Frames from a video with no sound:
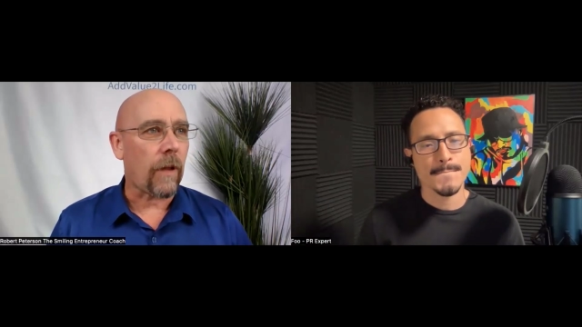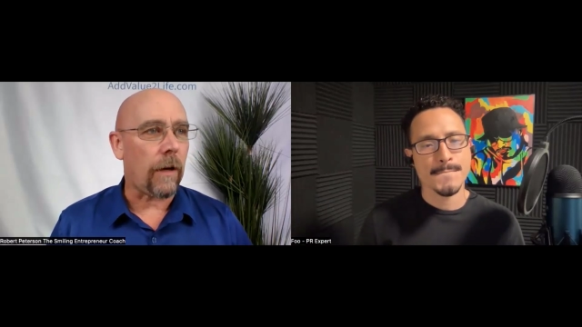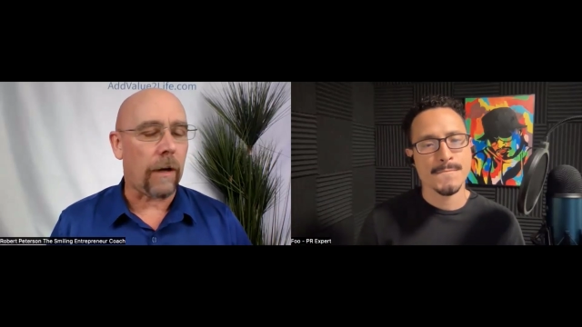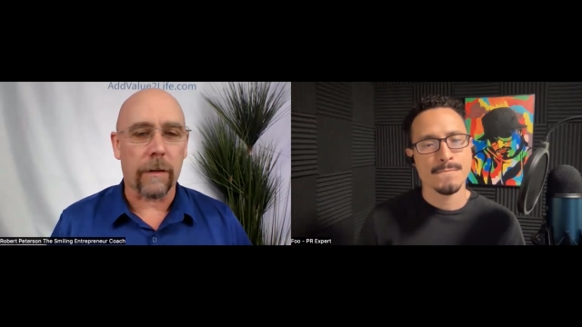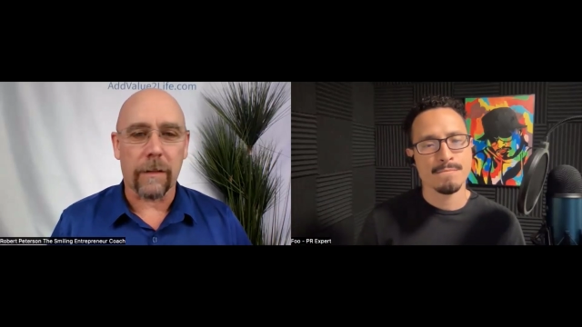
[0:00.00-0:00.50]

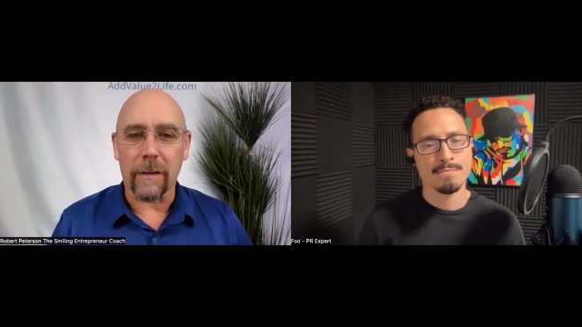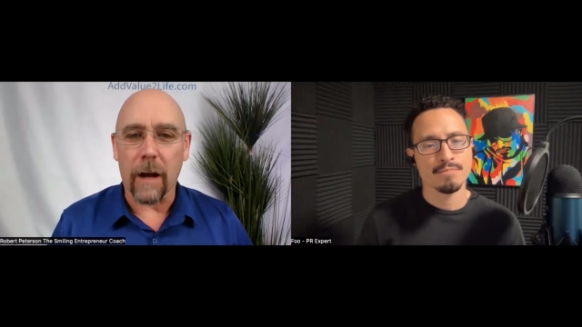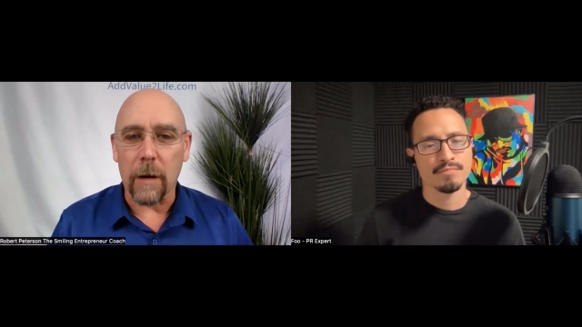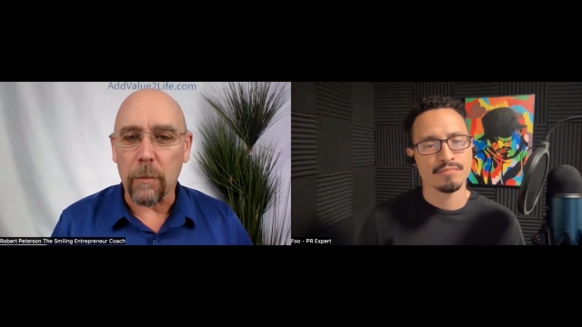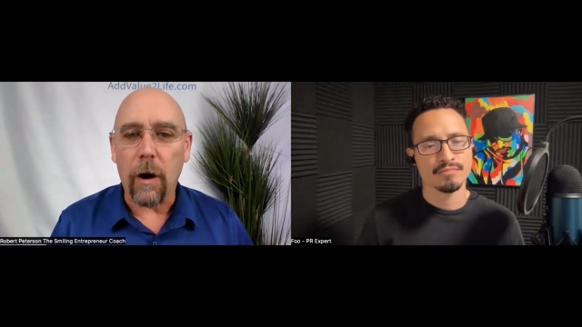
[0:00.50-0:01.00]
Speaker 1: uh, the
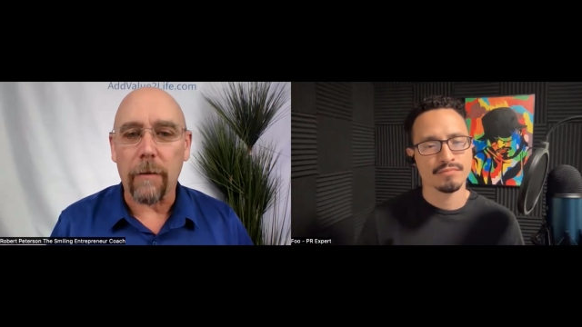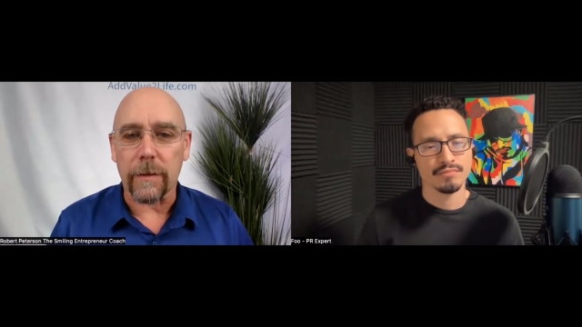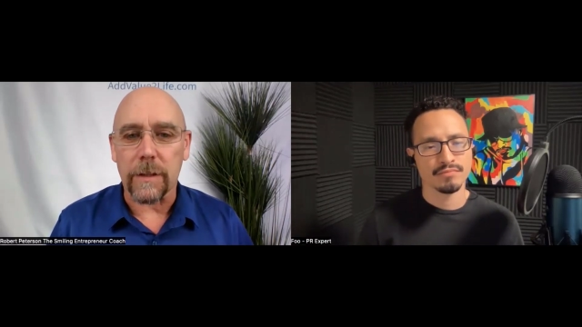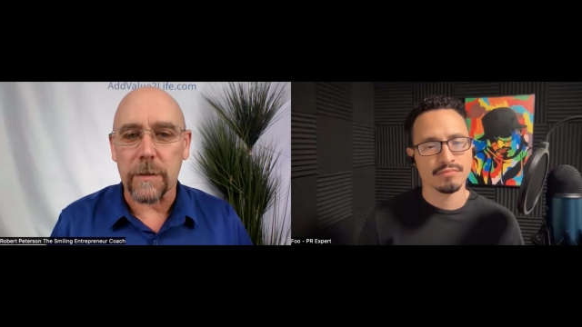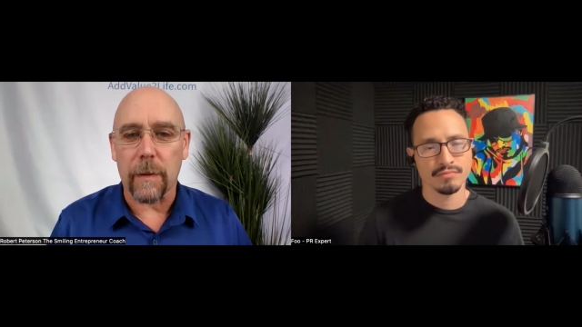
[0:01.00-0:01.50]

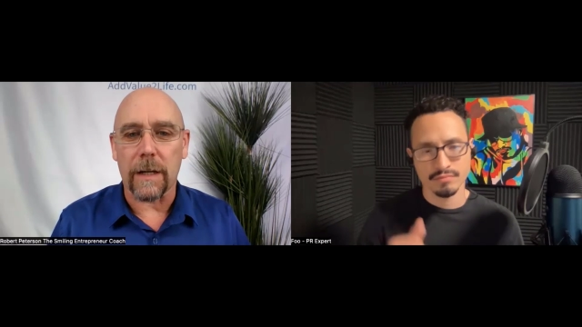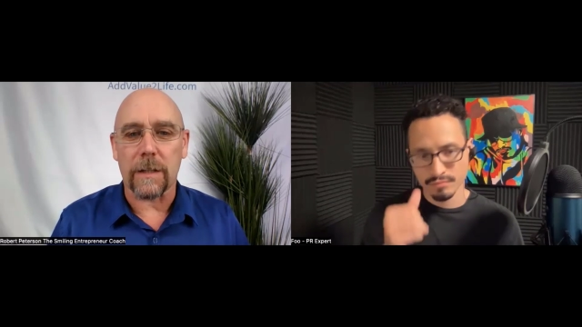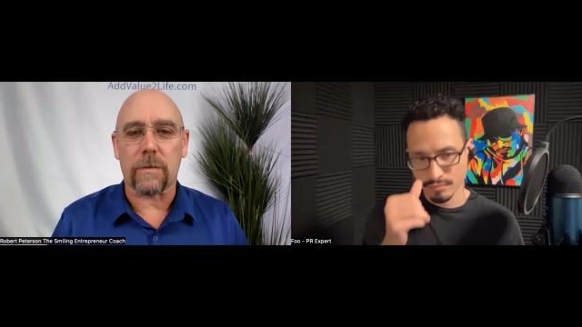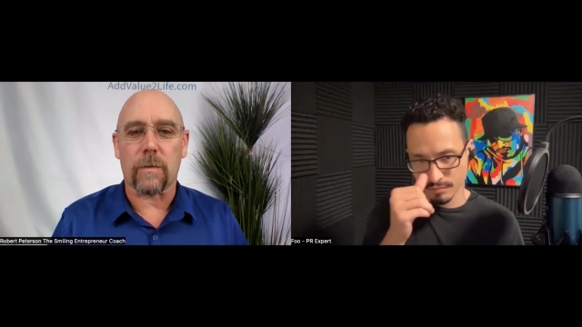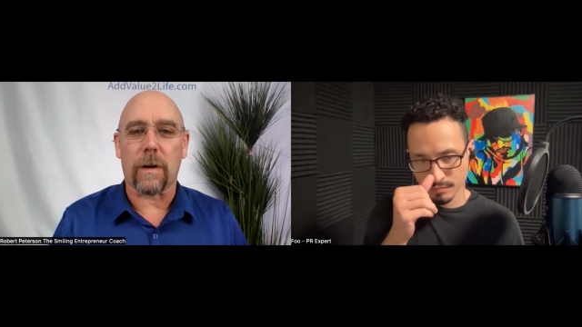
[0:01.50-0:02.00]
nonprofit
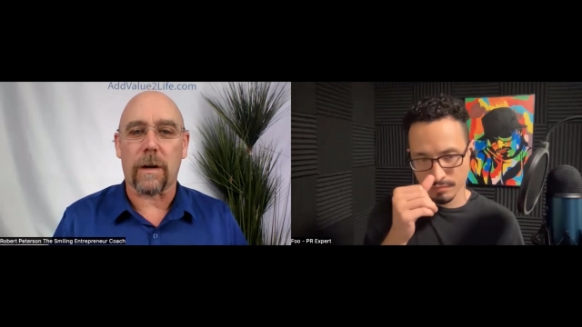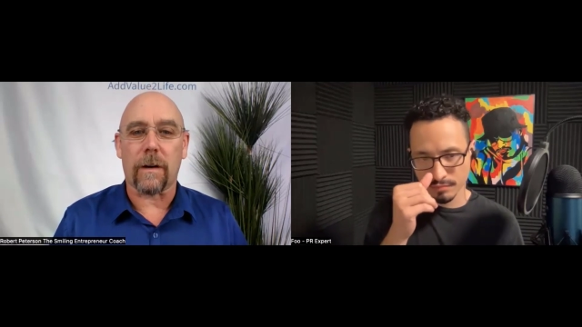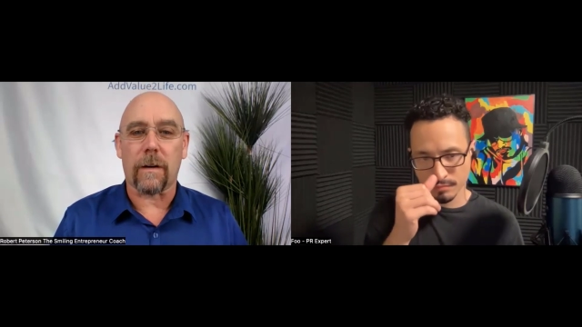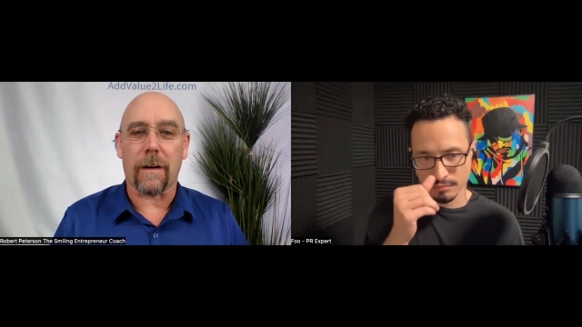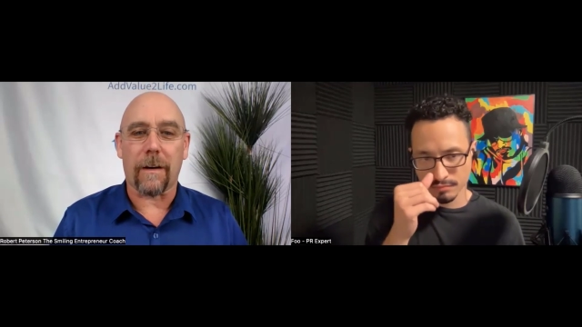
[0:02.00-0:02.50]
space,
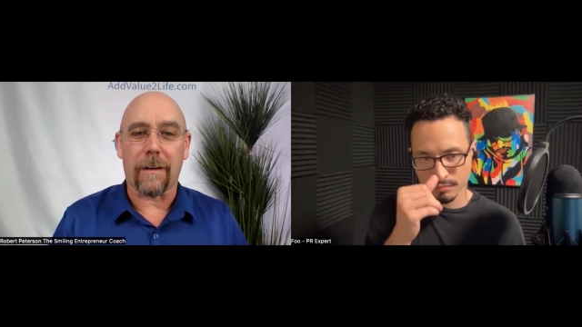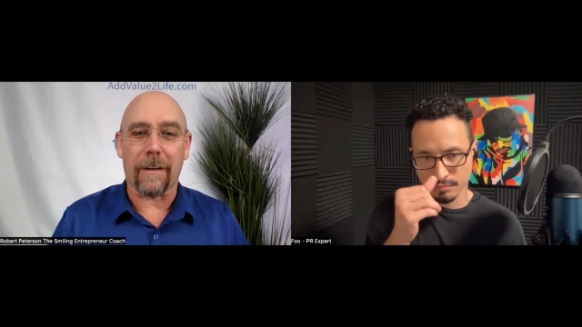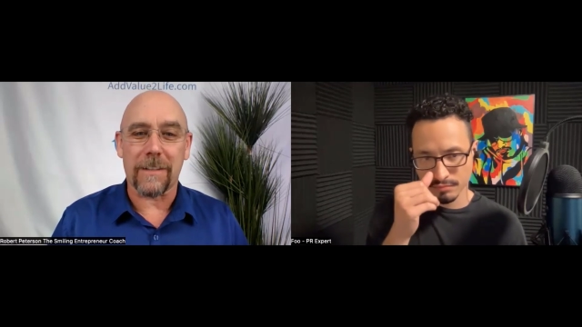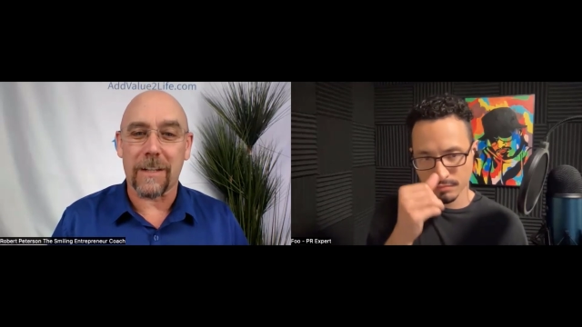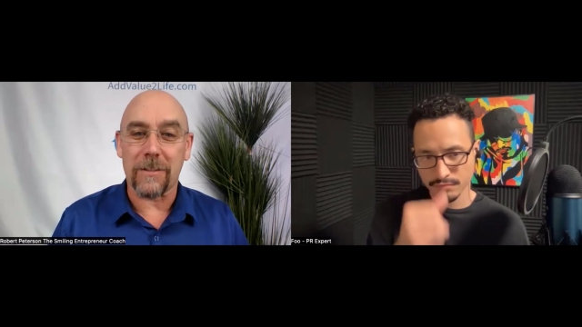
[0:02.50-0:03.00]
where
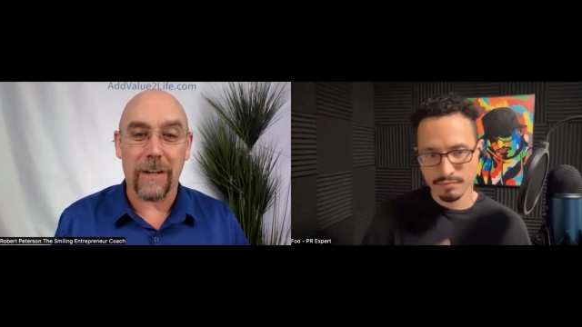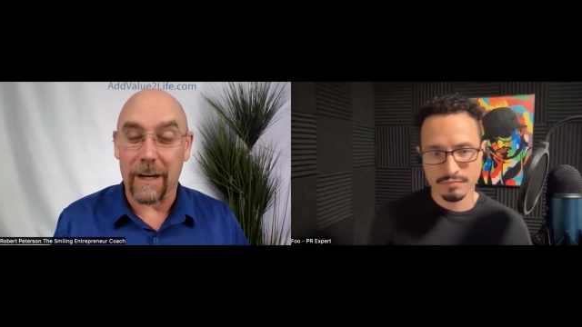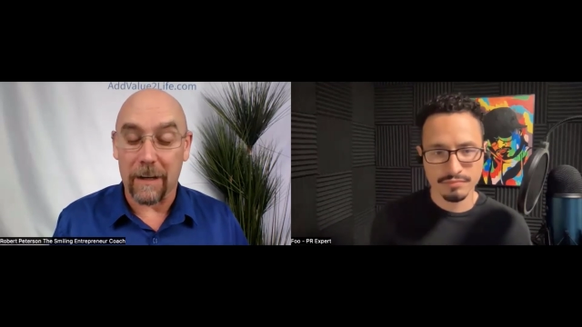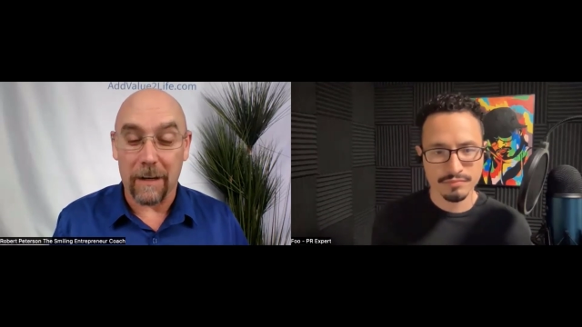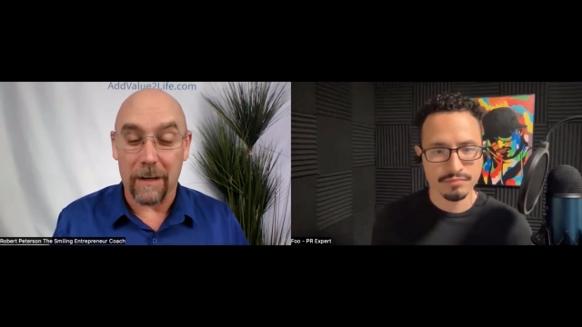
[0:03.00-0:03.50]

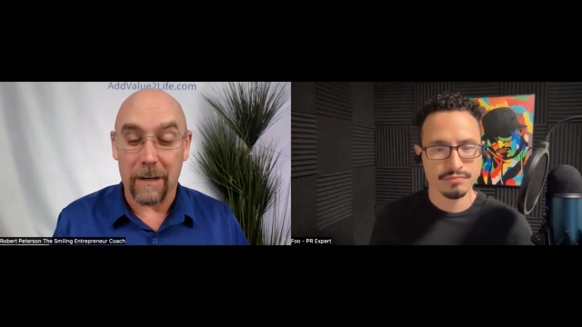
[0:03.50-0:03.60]
essentially